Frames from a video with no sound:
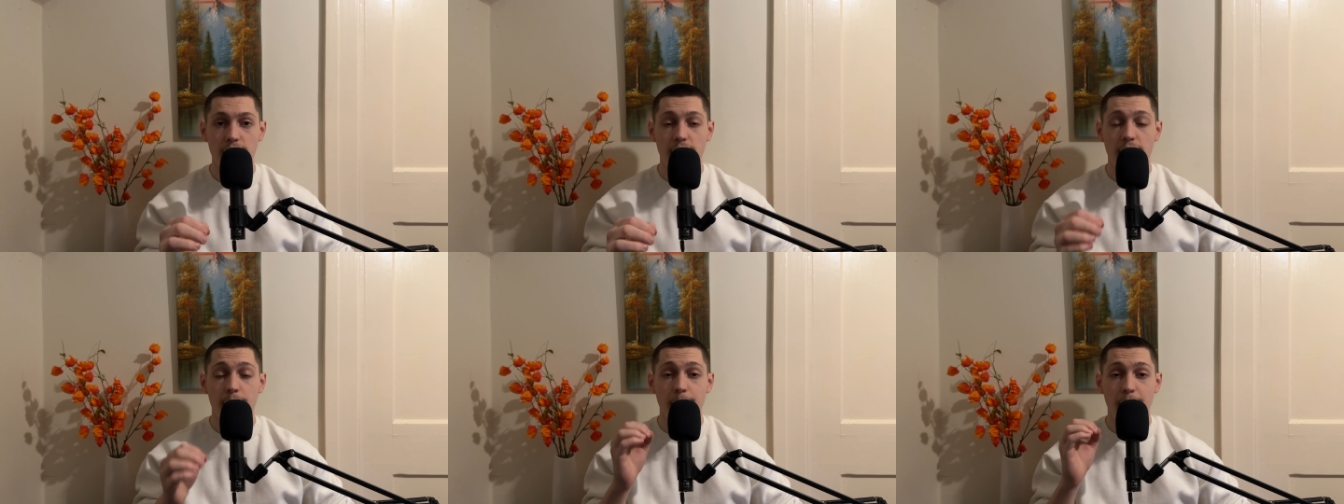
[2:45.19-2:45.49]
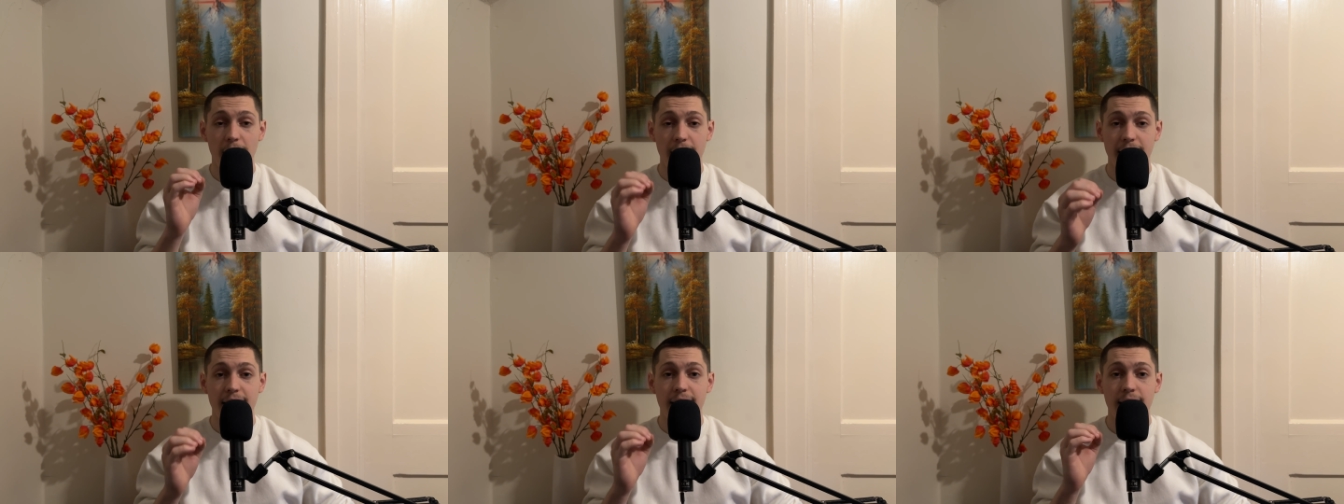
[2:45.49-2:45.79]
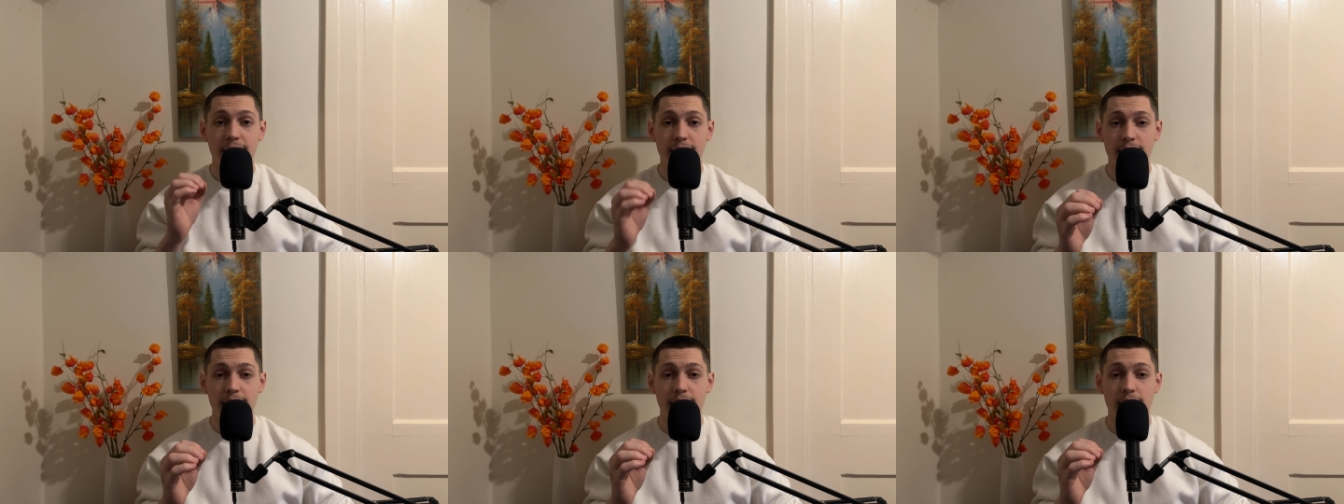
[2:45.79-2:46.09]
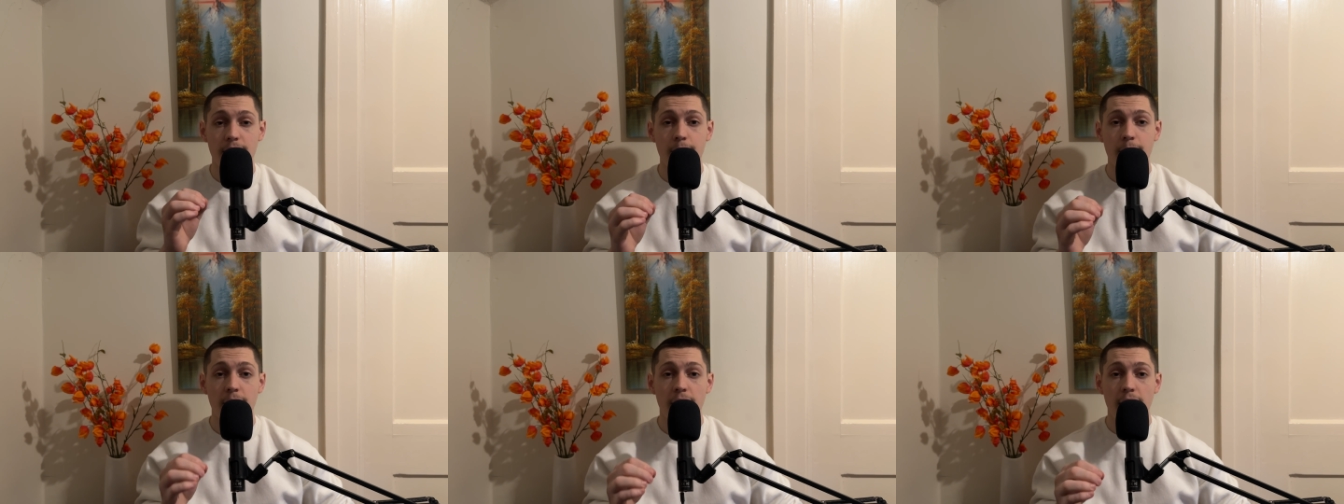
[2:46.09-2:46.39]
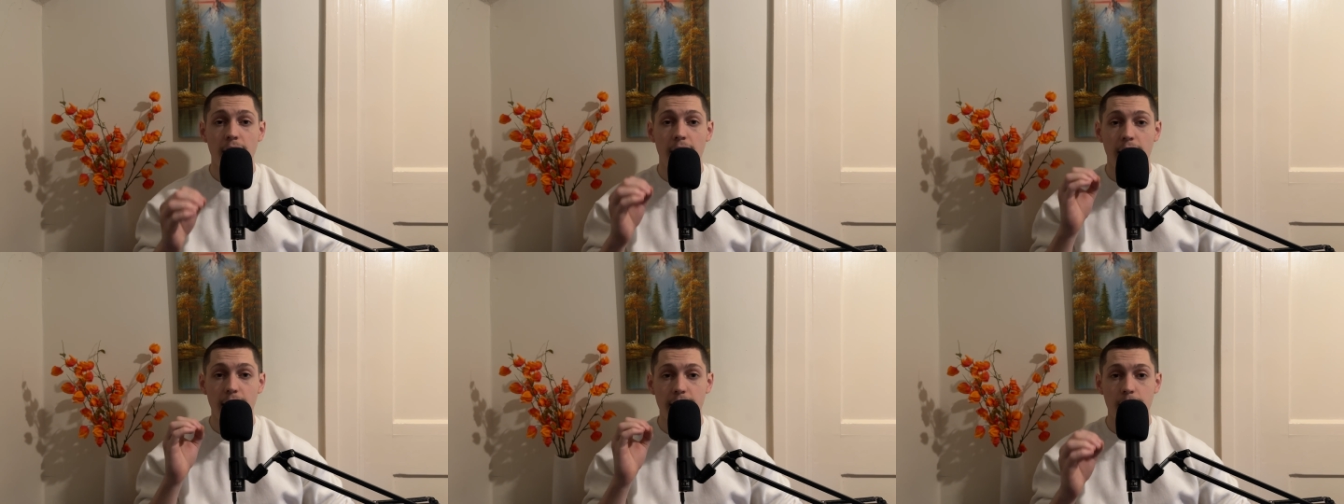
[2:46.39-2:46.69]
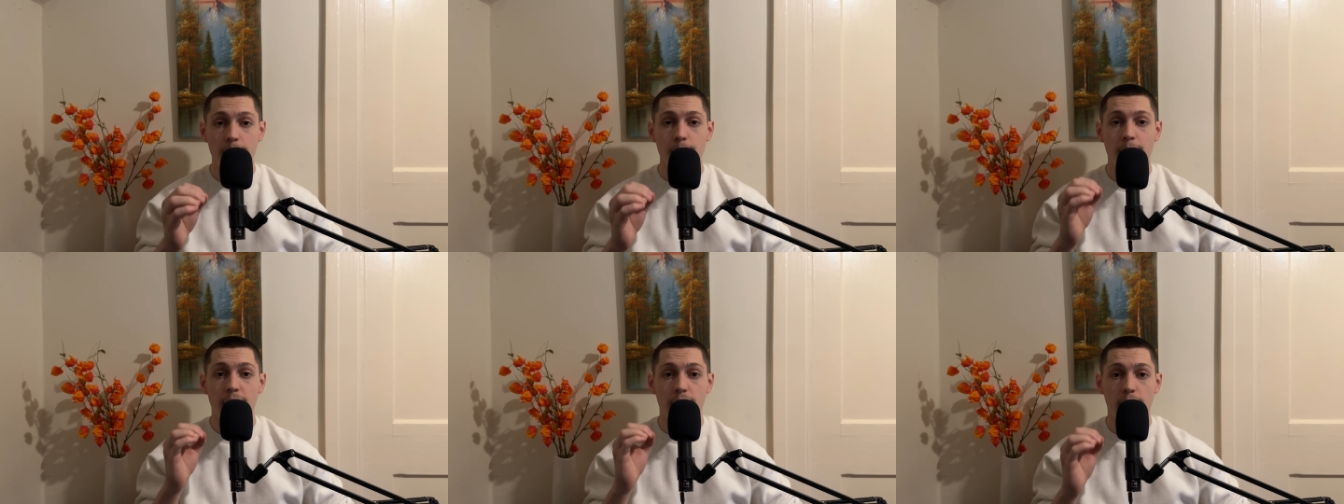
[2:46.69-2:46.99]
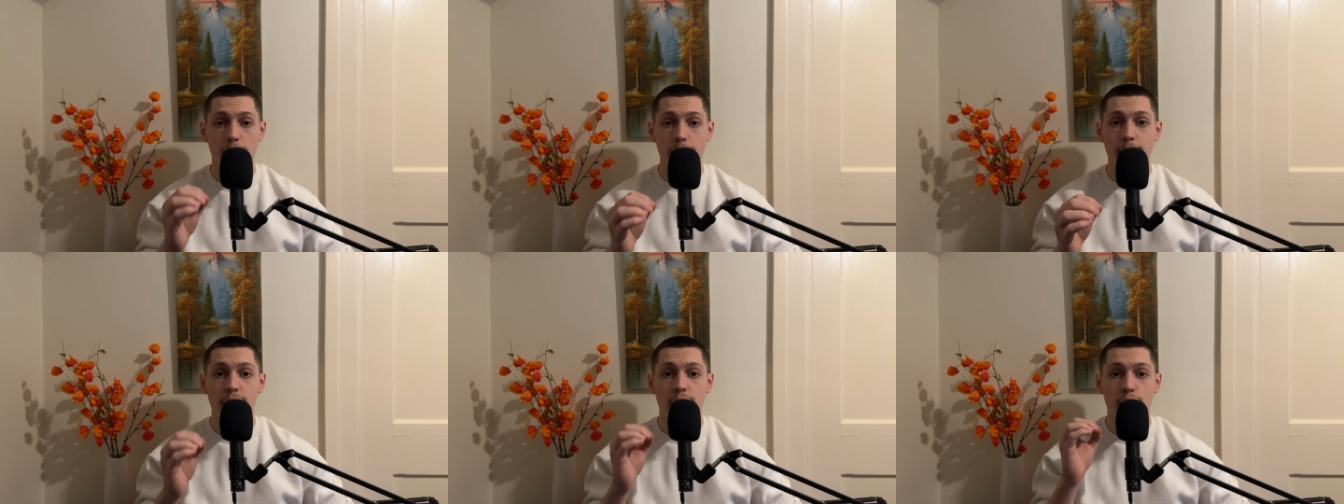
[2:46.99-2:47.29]
by killing him and then
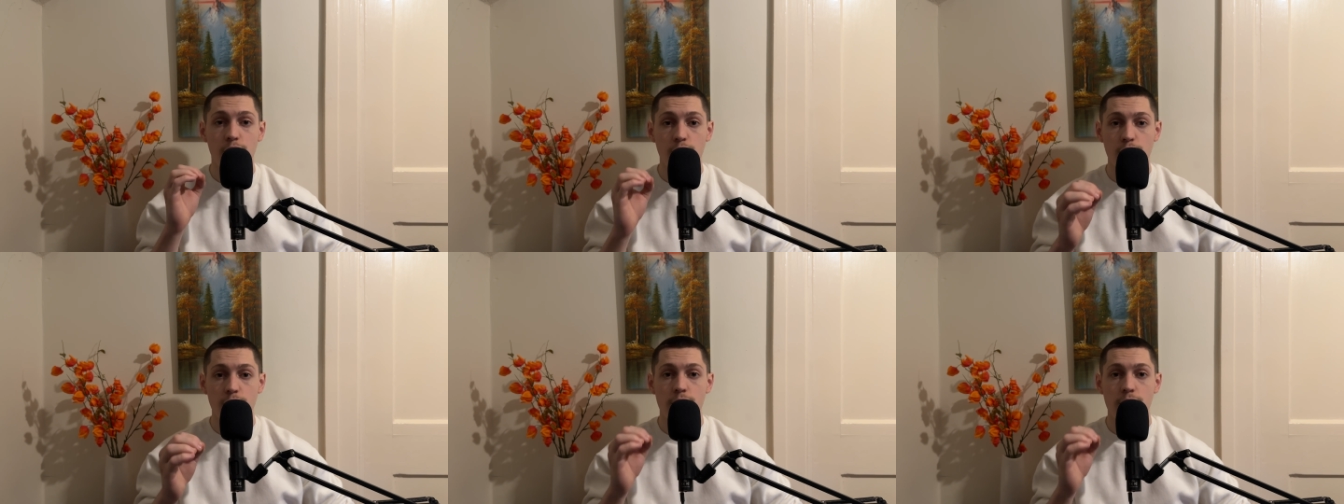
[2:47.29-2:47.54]
becoming the new